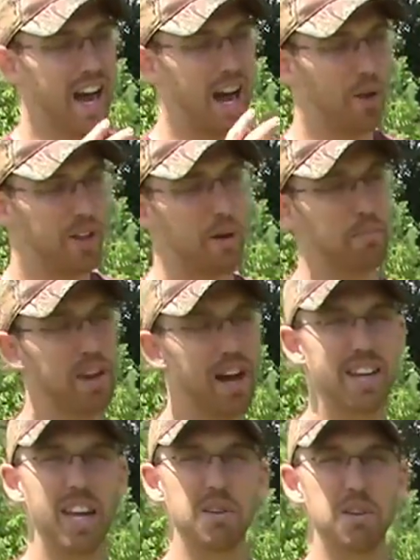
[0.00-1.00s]
how that
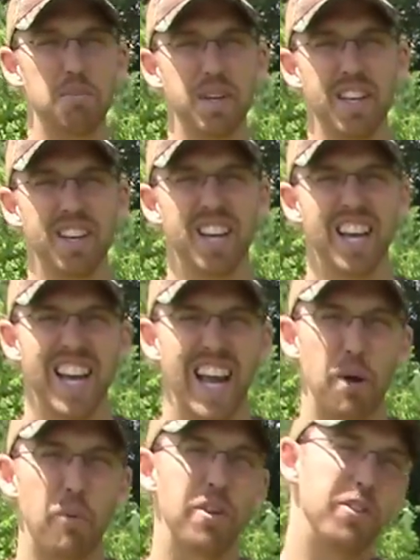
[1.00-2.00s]
plot came to be
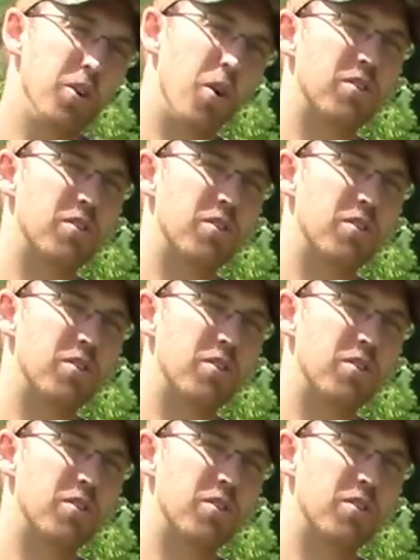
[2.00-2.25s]
and what the